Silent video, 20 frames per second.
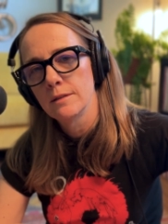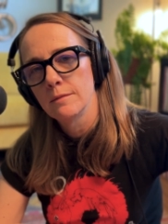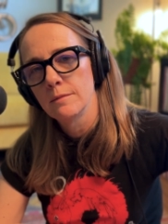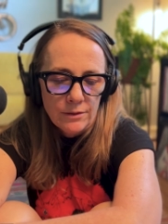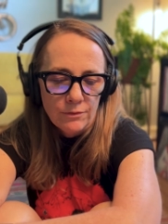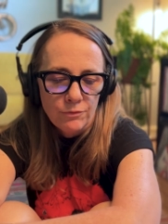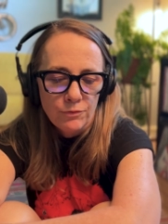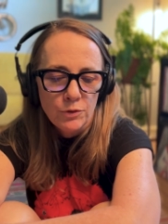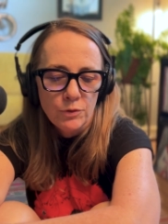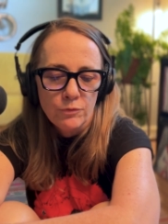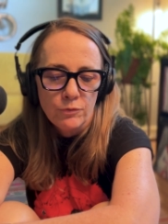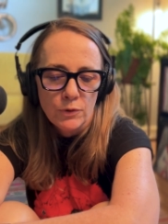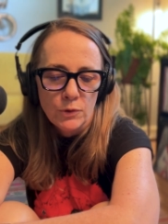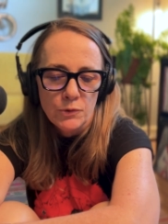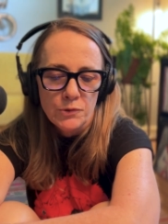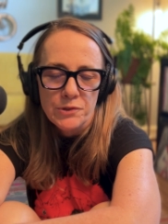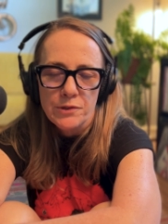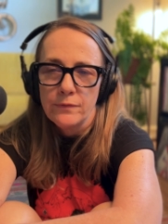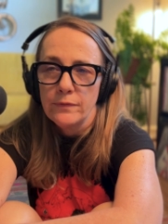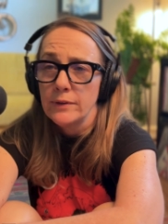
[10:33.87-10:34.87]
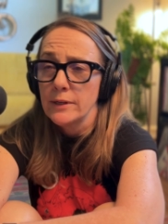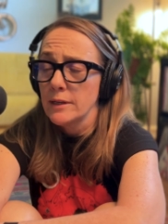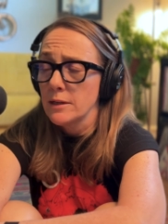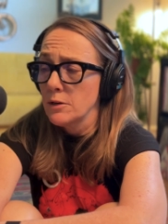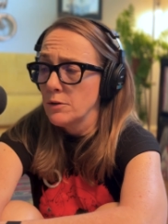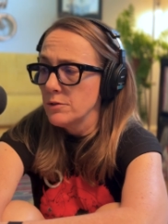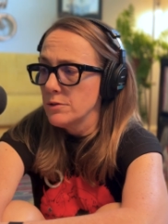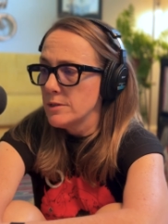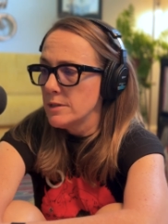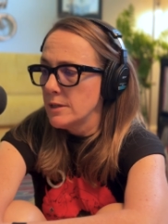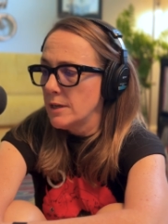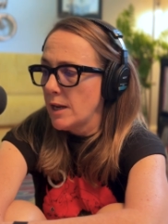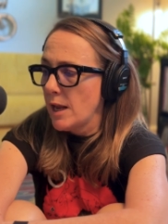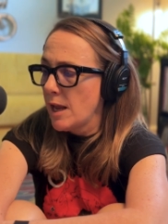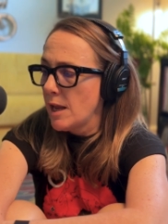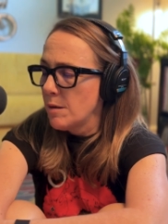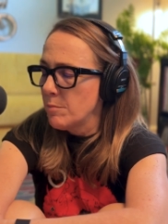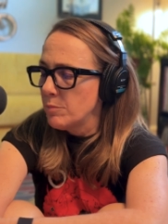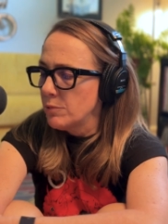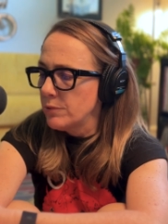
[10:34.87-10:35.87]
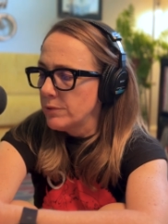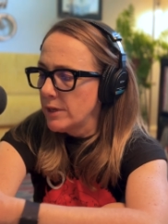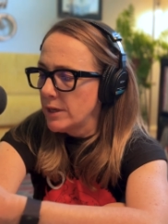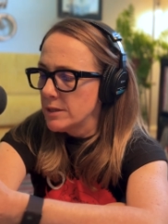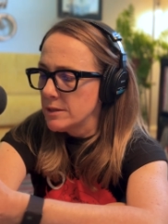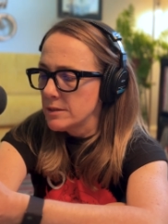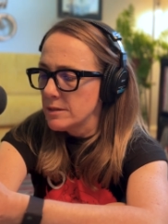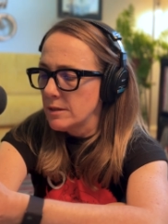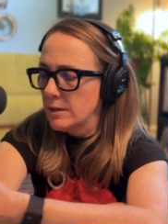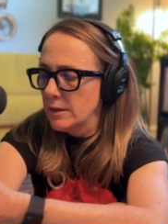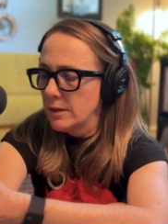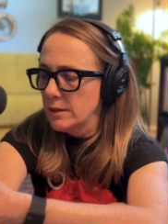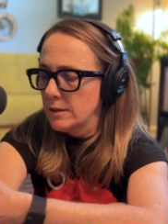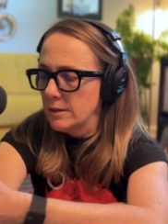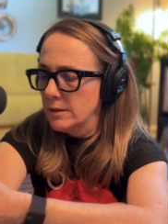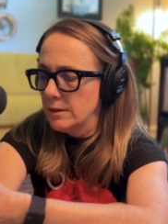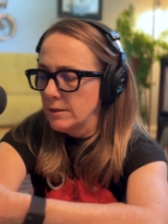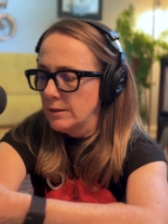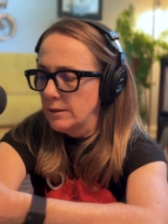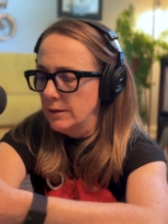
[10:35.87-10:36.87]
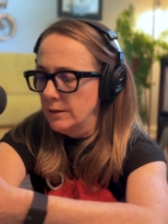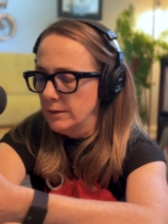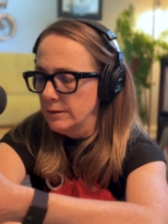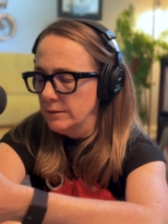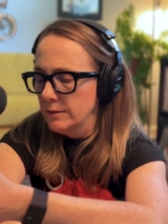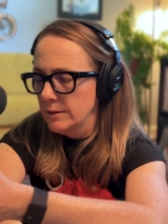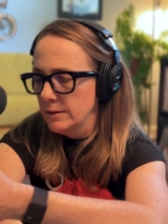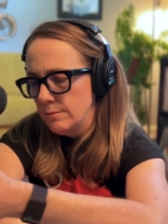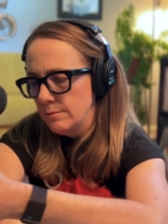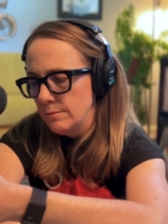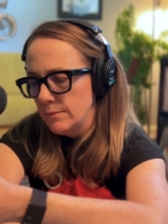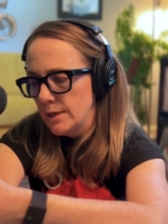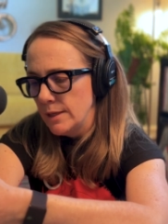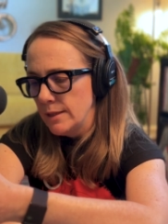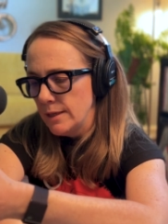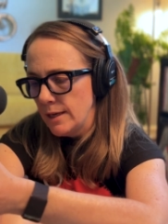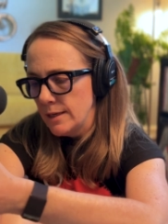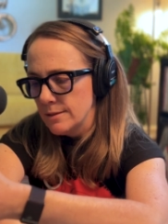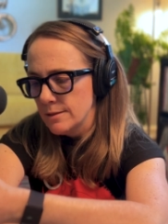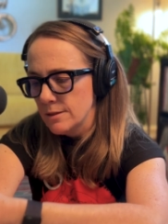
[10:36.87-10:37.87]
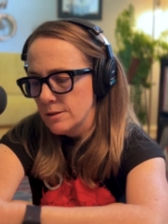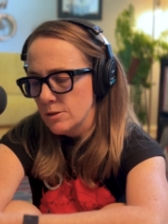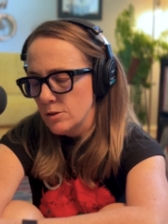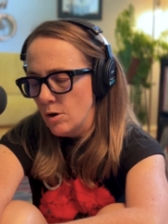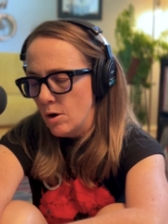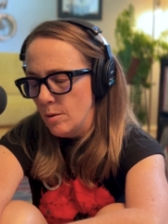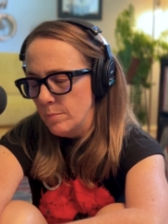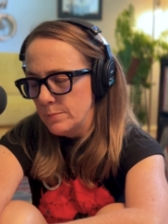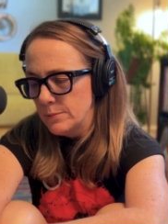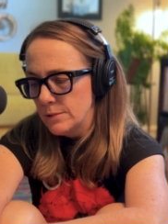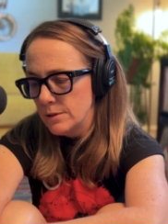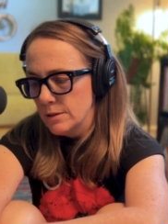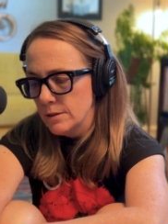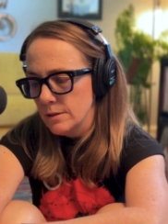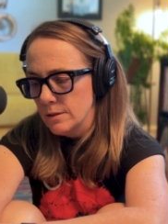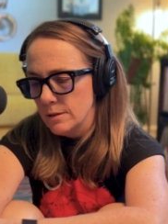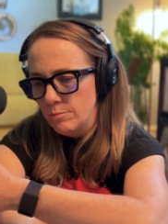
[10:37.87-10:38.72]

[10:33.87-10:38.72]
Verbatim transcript: The footfalls of a constant amble, that is like, you know, mother has stopped,